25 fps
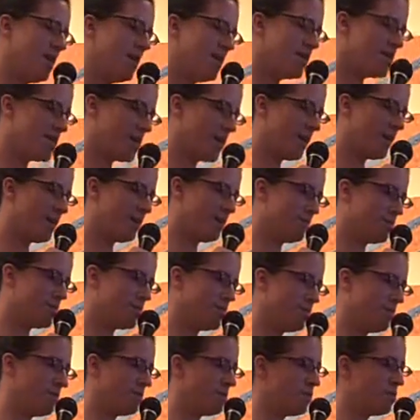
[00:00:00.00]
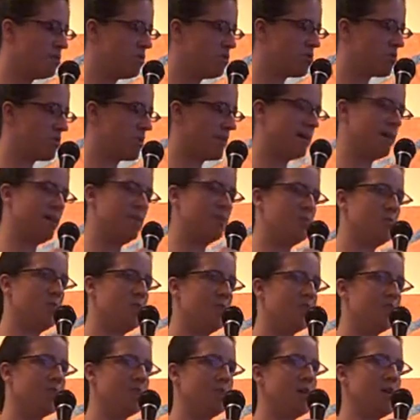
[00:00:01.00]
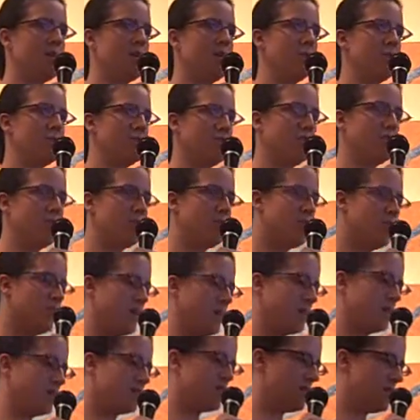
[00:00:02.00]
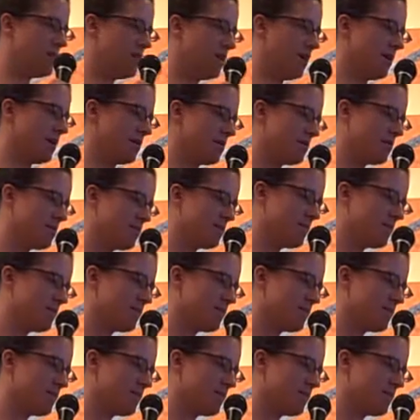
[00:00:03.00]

each item so you can neutralize one smell before moving on to the next.